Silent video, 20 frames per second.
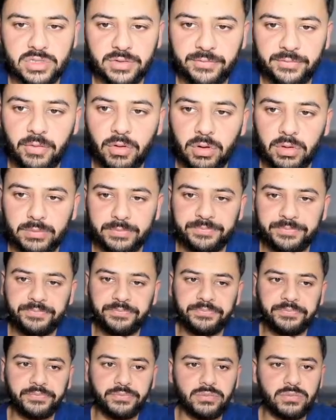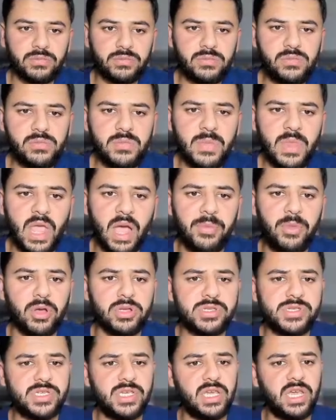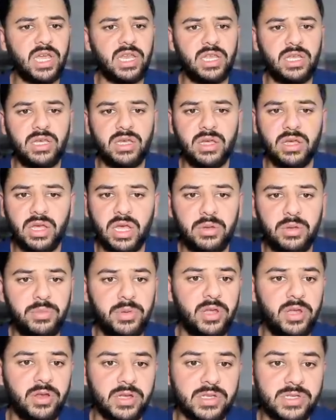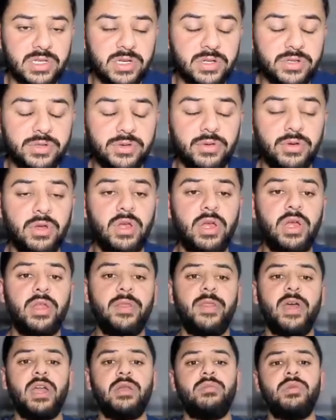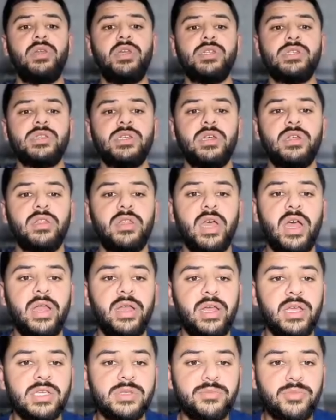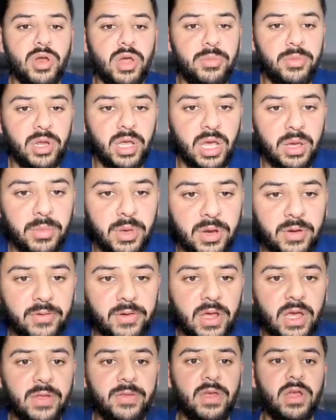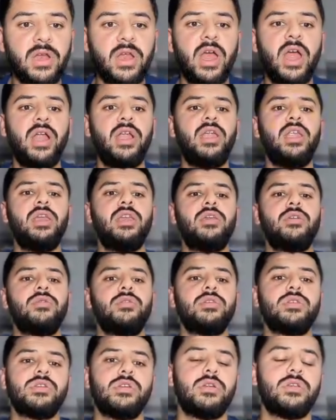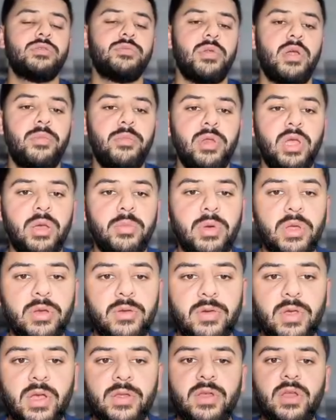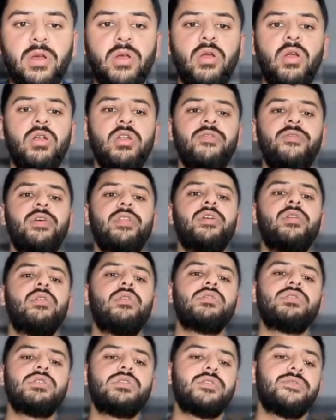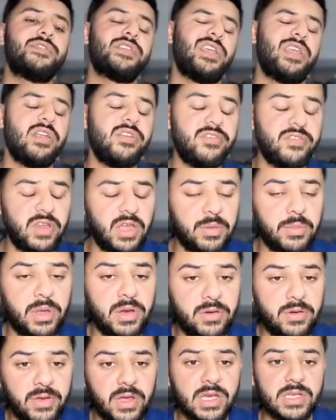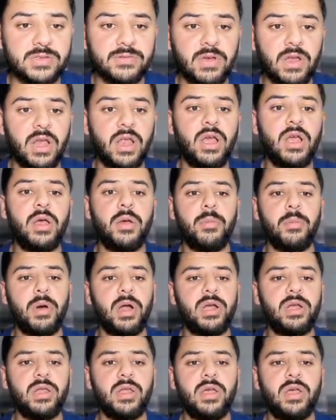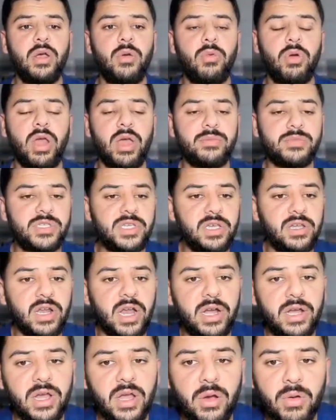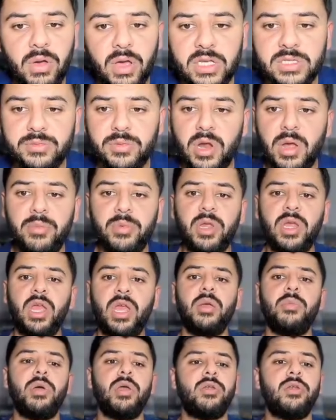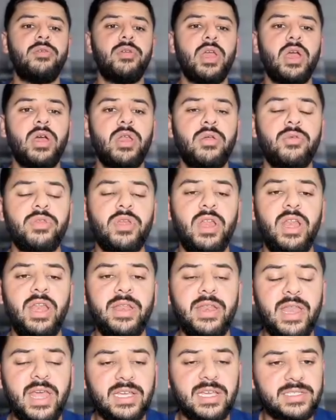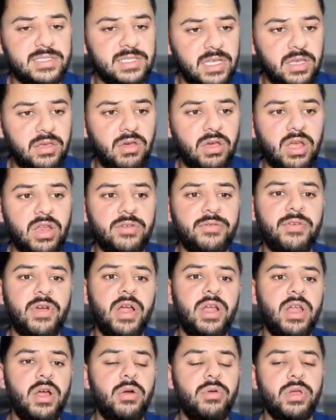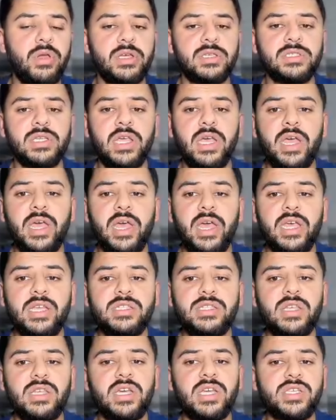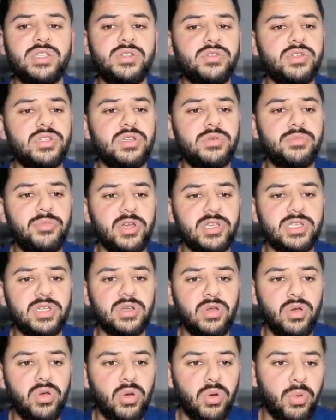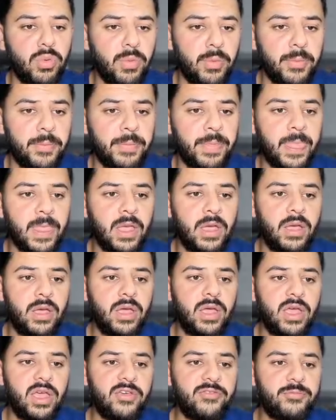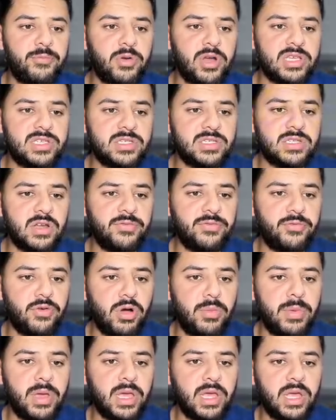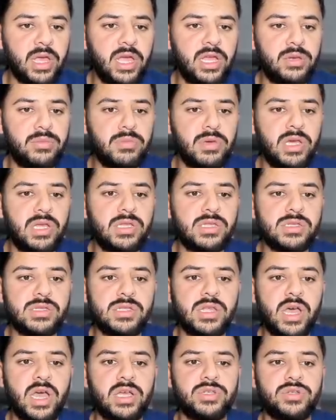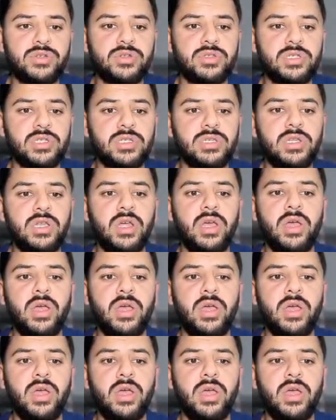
all, I'm not seeing any periods here, so that means that is primary amenorrhea. They're handing you this, it is primary amenorrhea. There are a lot of other causes of secondary amenorrhea as well, but what I'm seeing right now is primary amenorrhea. Now the next thing you're going to find out is the estrogen present or no? If breasts are forming, it means the estrogen